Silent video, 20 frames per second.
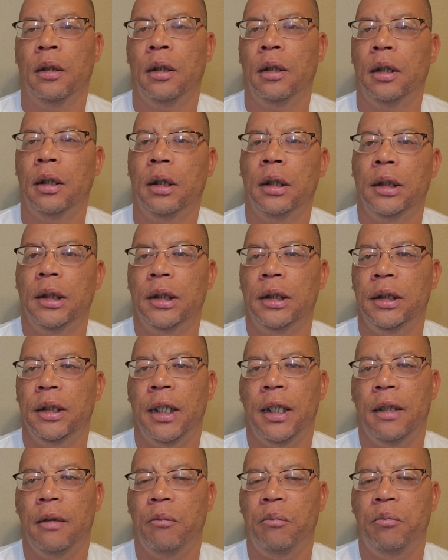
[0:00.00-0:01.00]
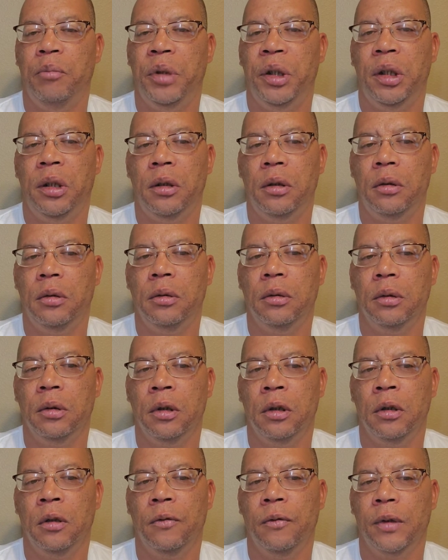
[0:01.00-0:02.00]
Uh, hit that bell
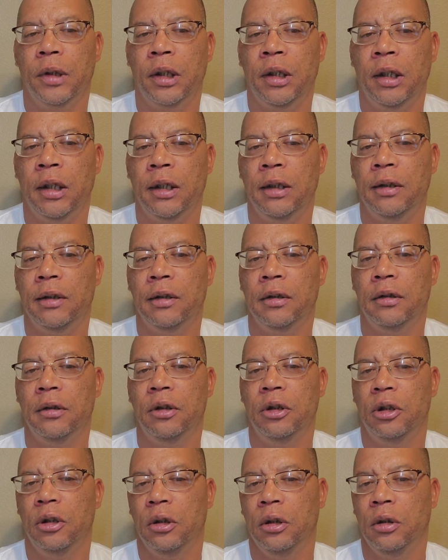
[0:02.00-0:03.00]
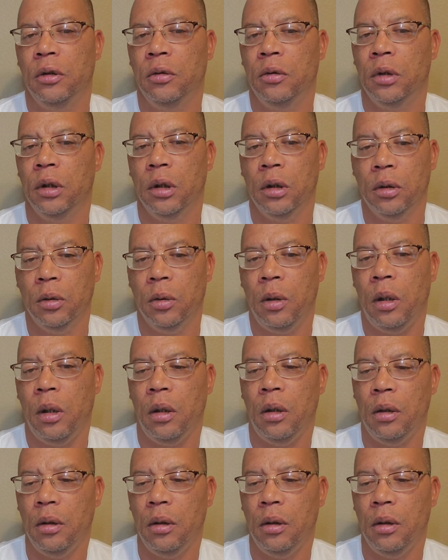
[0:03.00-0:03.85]
notification so you know